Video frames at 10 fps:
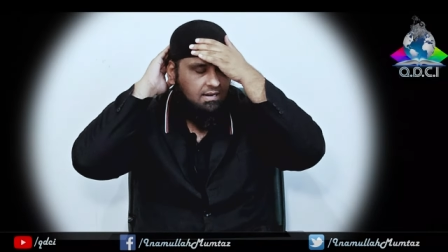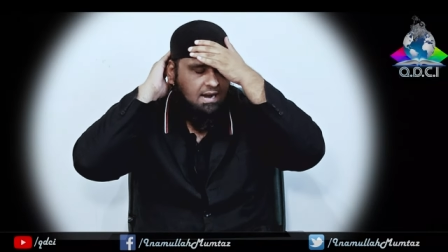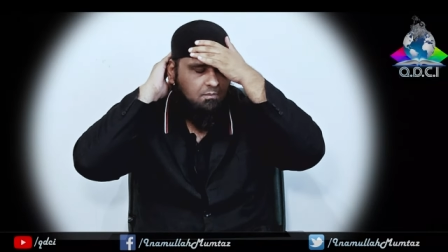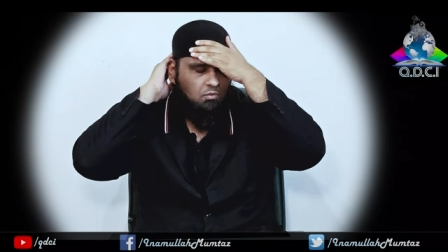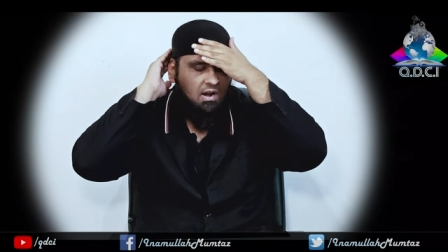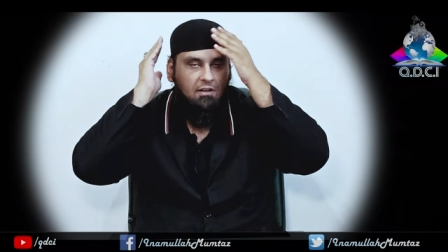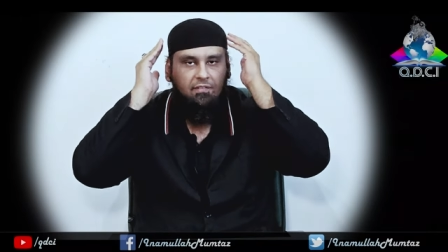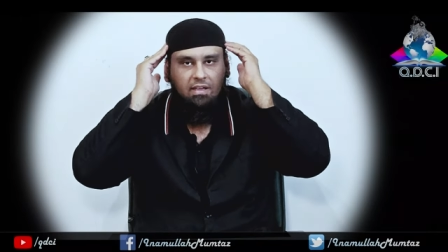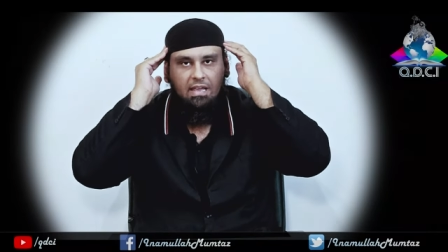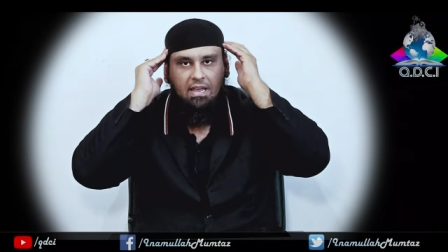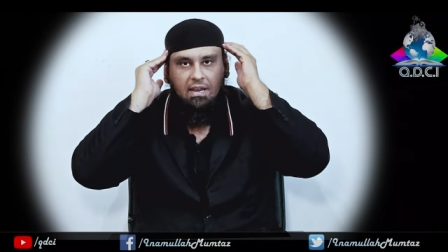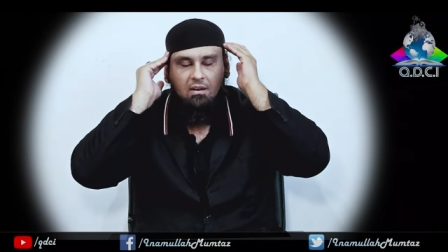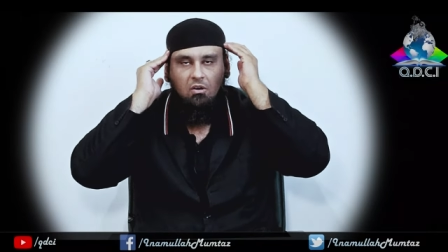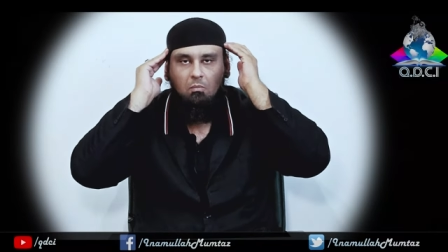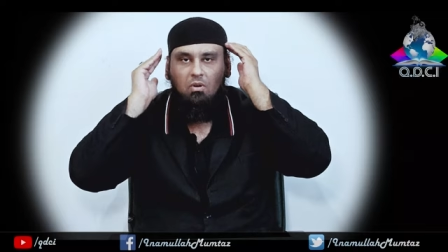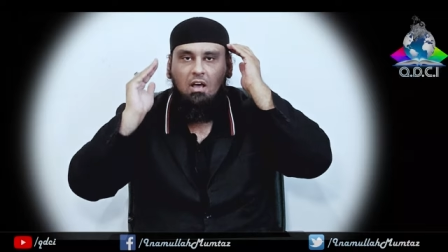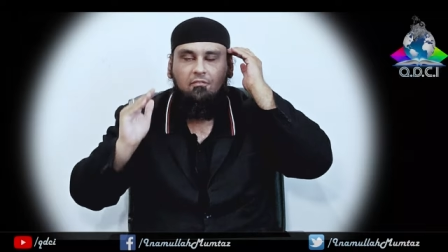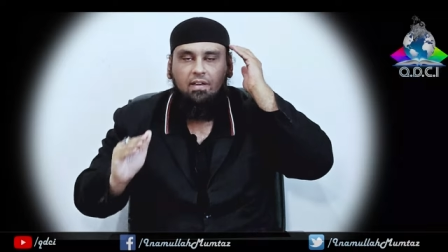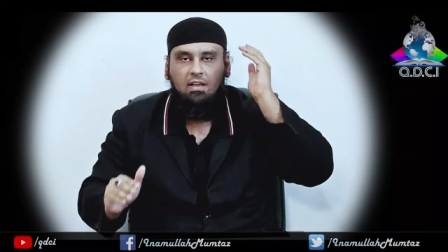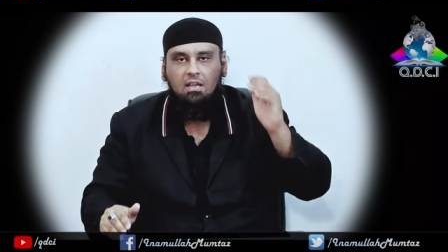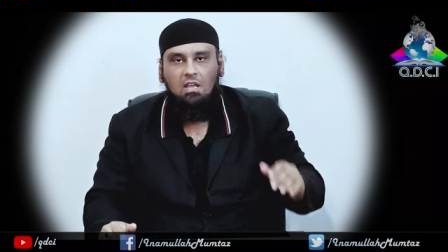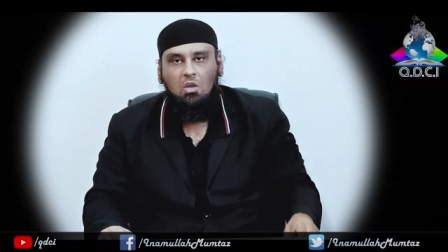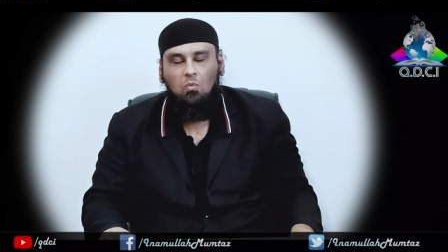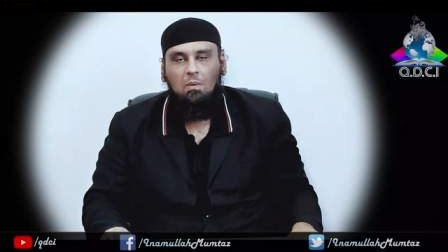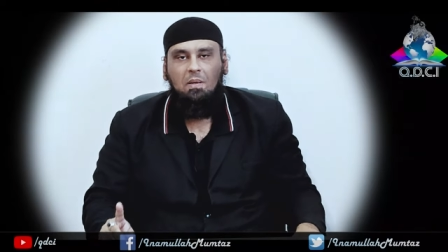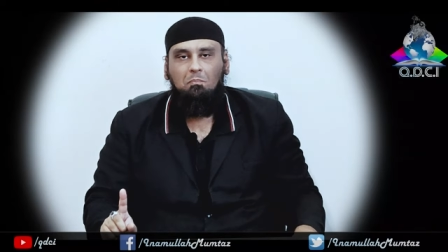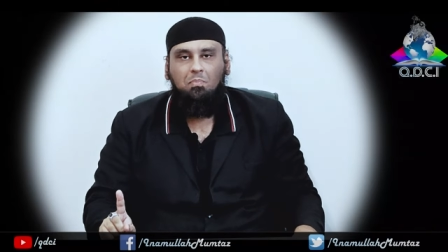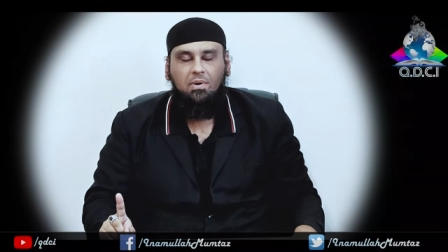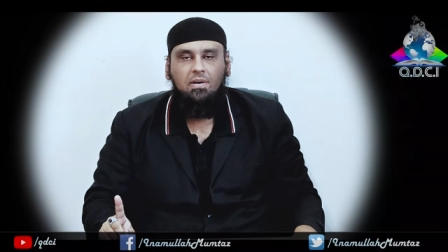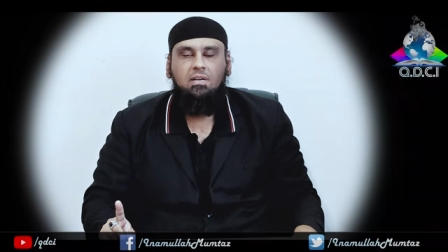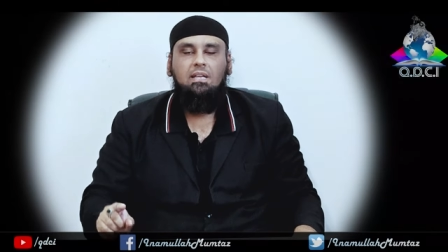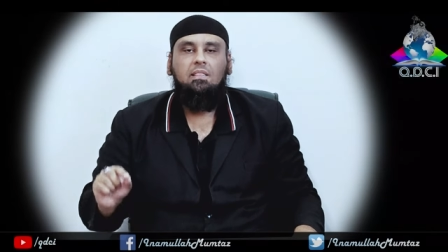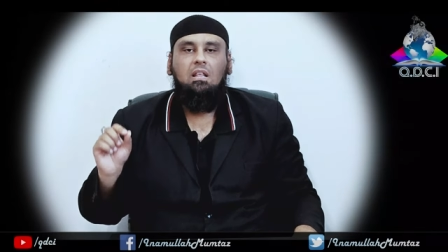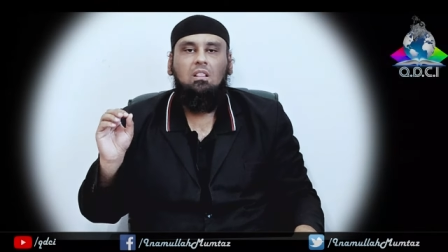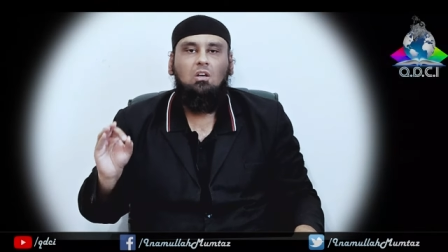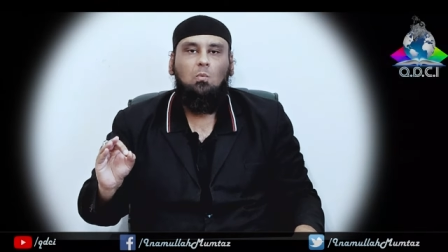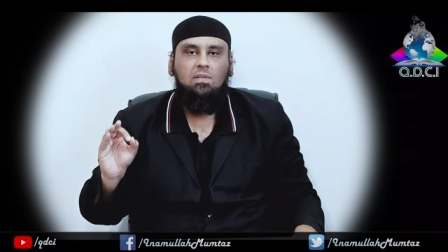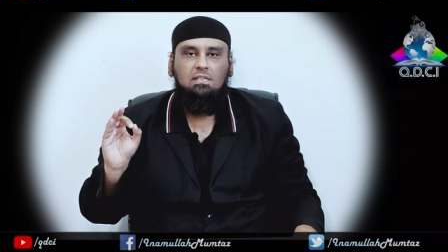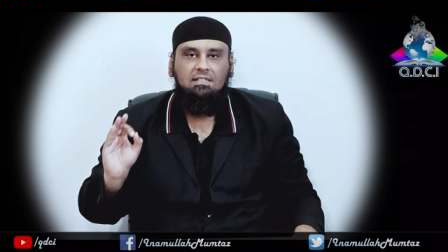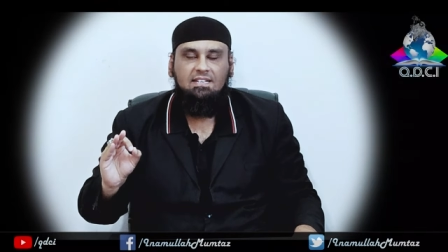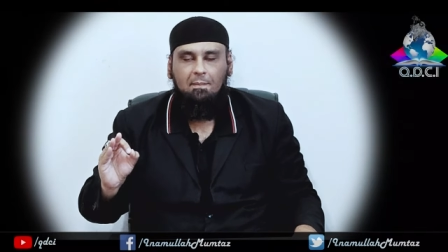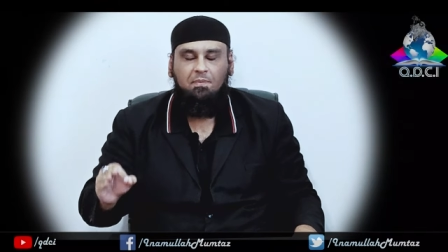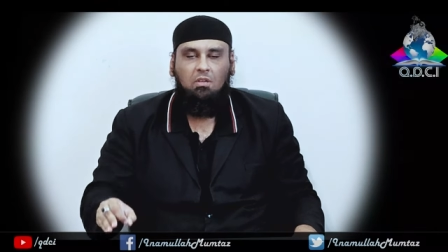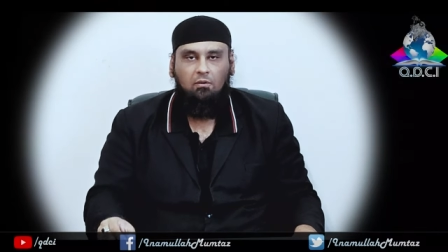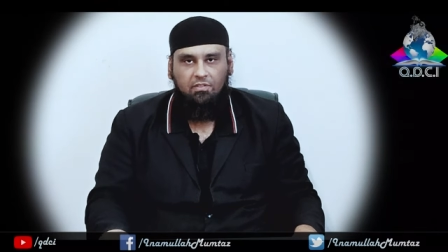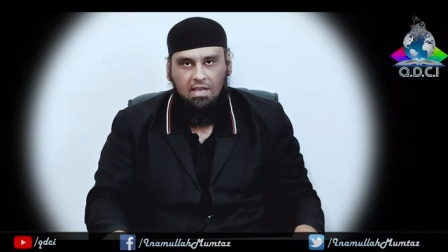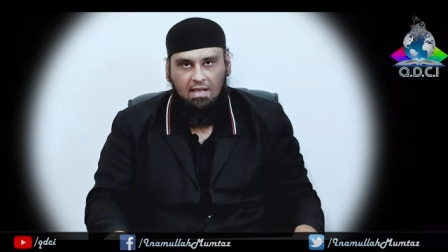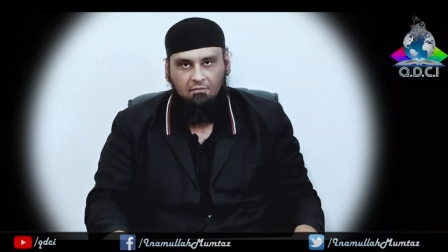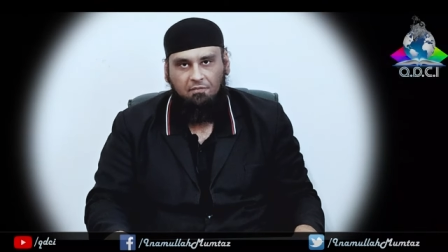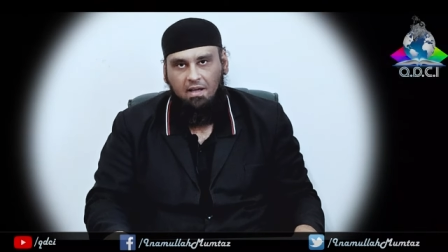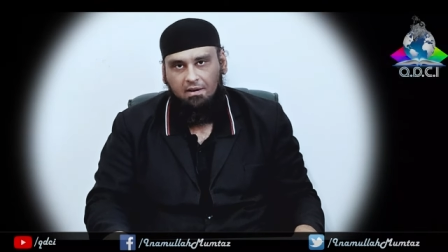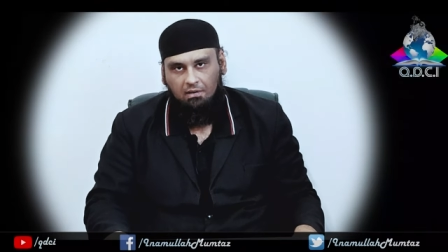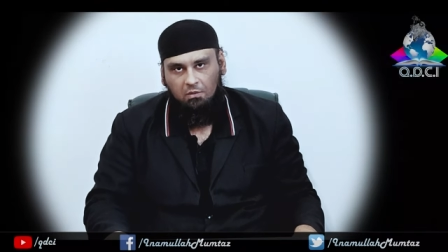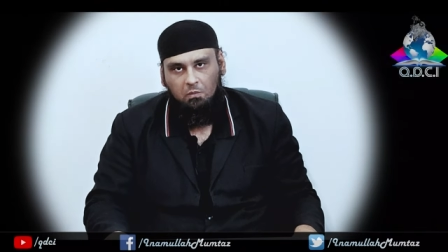that munafiqeen or munafiq will be burned in the lowest depth of the hellfire